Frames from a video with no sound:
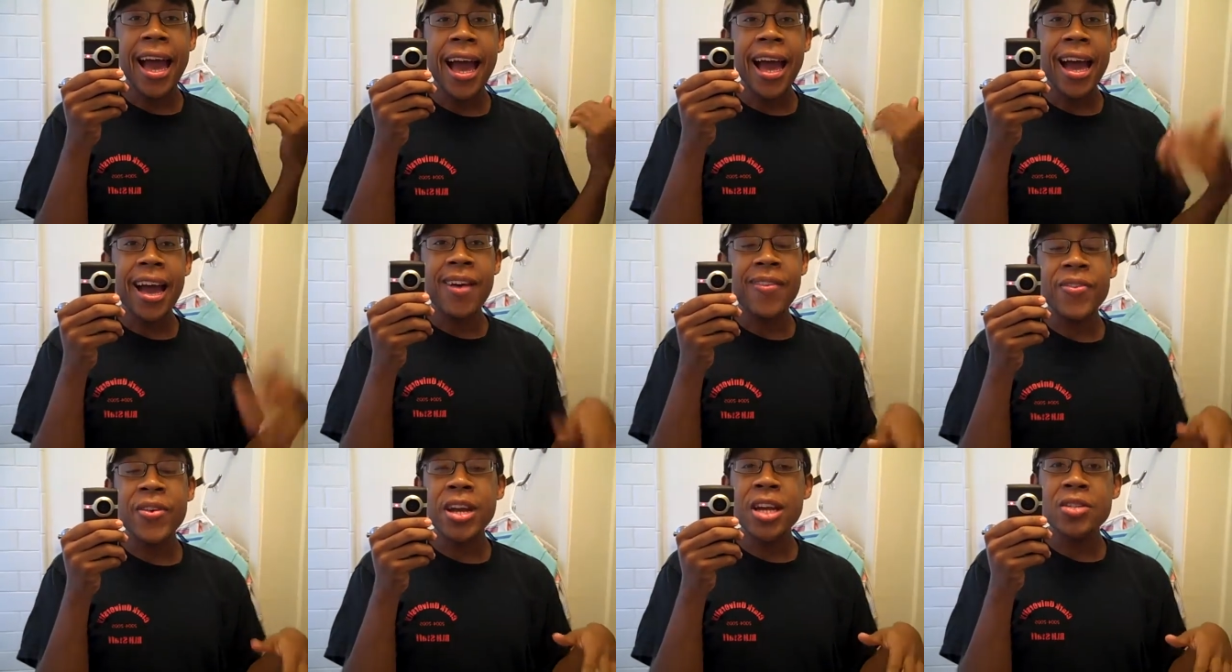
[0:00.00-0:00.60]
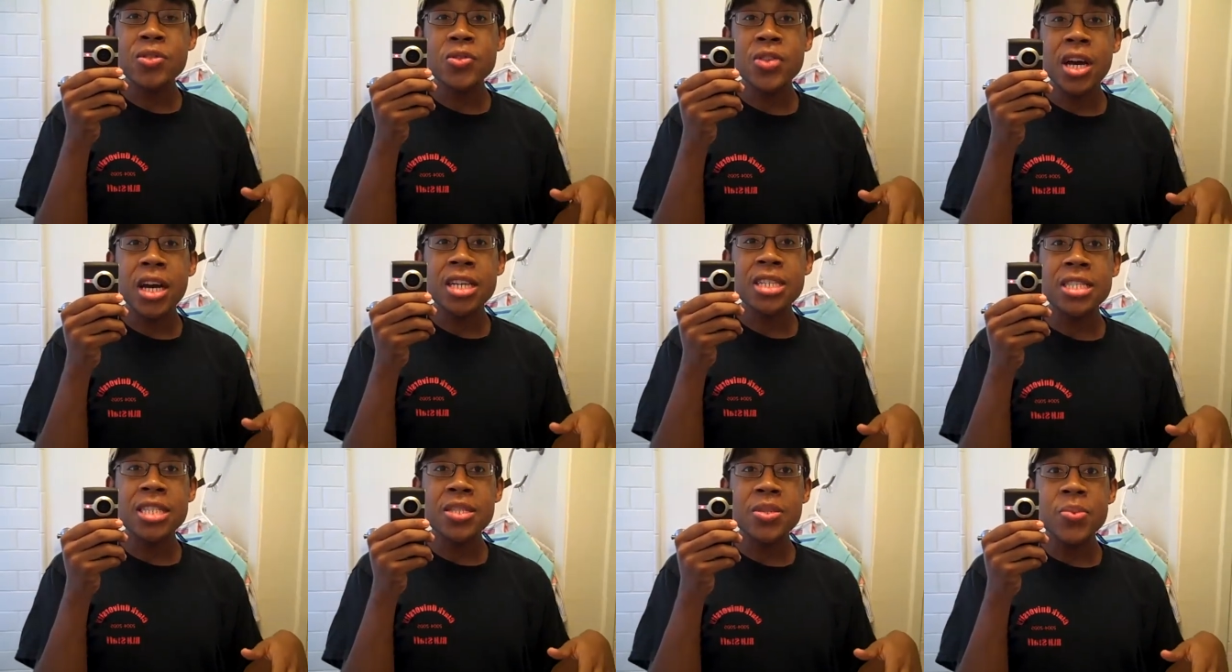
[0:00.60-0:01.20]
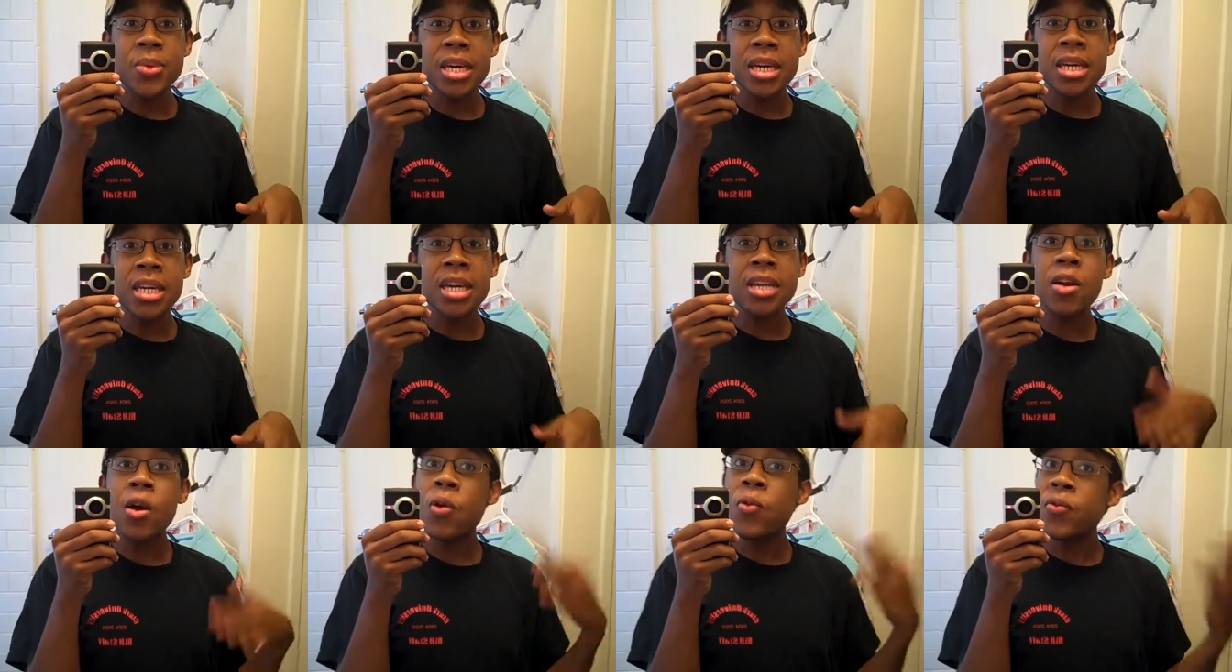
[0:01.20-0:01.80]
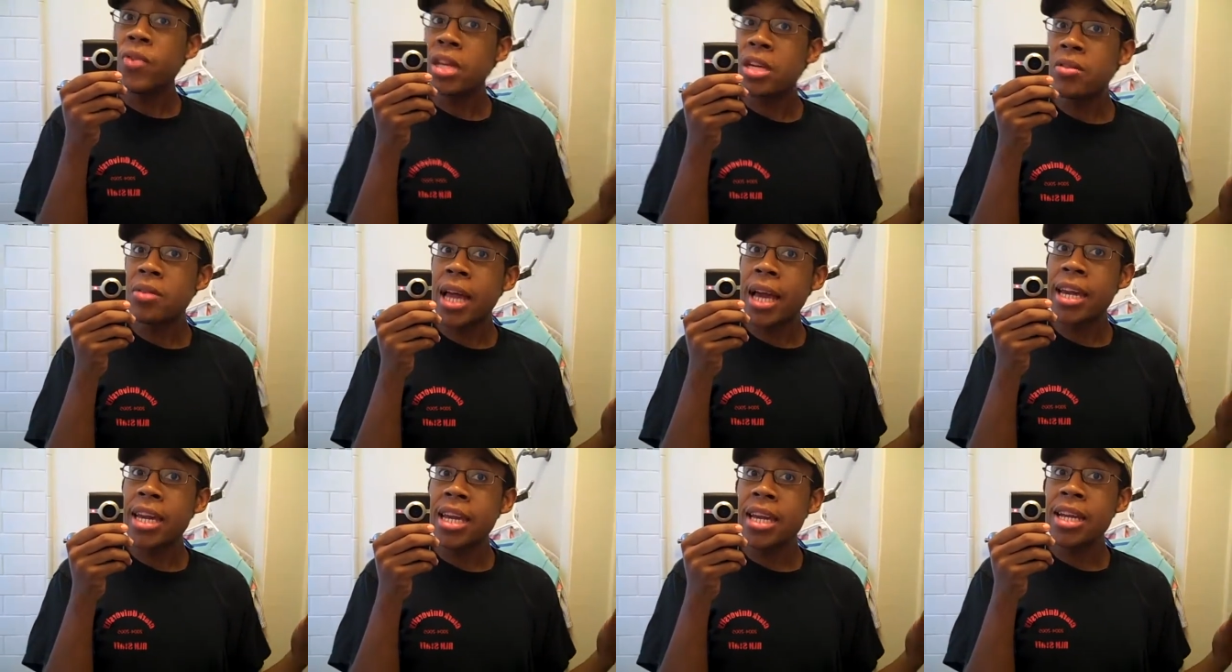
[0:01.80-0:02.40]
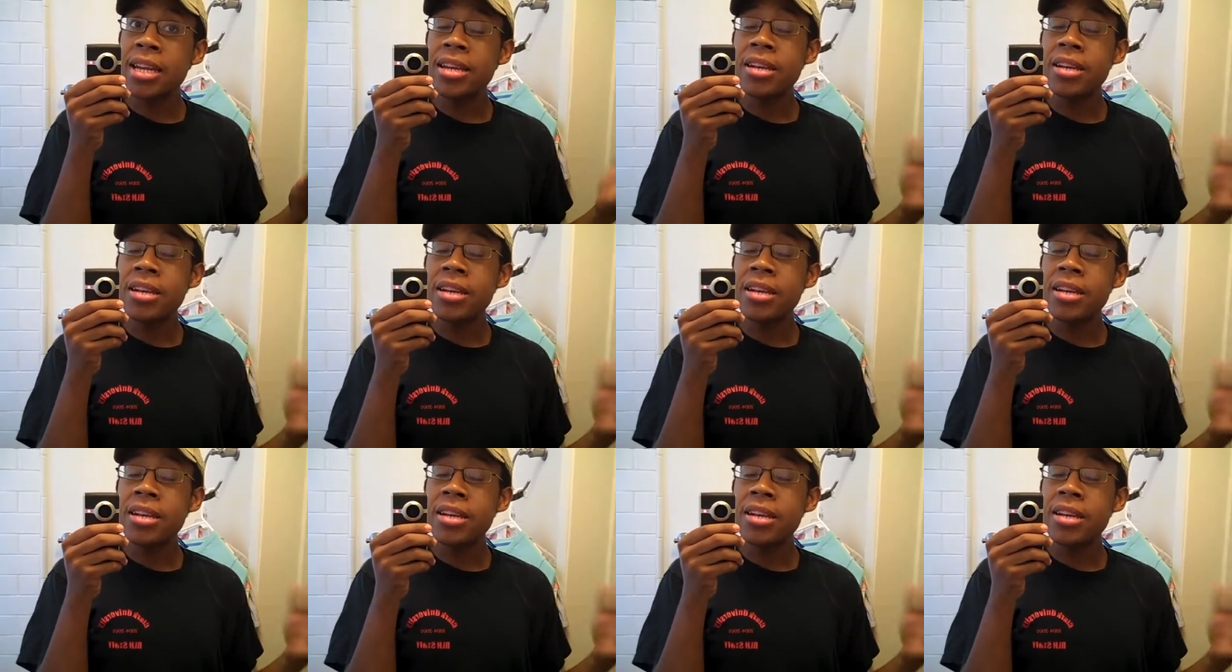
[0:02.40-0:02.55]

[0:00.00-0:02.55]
uh, for Andrew Talks this week, and hopefully you like it.